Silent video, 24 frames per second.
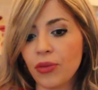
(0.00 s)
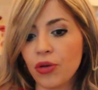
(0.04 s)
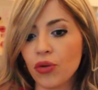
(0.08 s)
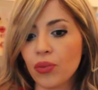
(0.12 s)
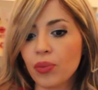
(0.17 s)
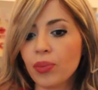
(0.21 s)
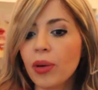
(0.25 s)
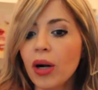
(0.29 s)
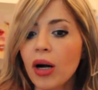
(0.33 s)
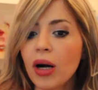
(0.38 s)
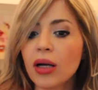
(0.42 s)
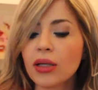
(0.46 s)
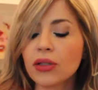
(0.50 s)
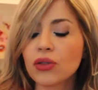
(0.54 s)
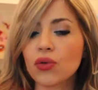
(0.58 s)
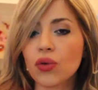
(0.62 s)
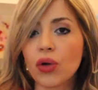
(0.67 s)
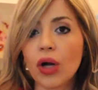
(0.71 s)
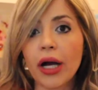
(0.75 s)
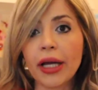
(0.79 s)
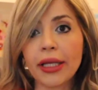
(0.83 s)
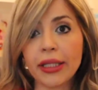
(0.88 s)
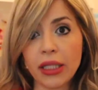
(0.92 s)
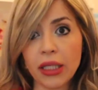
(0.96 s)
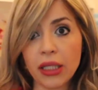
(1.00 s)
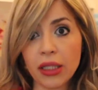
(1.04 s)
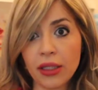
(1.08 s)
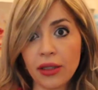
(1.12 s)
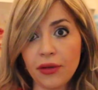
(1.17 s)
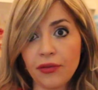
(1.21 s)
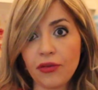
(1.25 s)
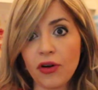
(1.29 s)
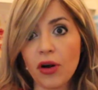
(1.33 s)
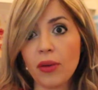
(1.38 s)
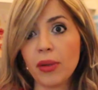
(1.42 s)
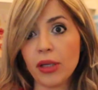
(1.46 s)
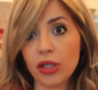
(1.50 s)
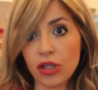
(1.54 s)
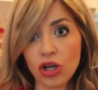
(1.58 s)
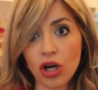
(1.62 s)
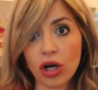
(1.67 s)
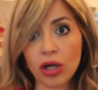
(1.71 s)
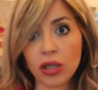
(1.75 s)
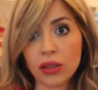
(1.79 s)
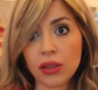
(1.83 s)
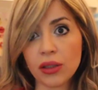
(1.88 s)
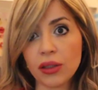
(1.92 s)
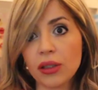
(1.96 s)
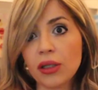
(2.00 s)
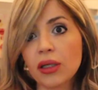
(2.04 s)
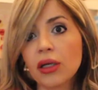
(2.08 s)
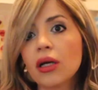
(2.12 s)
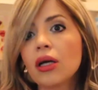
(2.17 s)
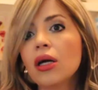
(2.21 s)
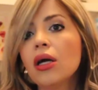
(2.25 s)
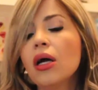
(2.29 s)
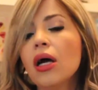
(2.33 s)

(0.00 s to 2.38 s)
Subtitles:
your boss, or ideally from a doctor.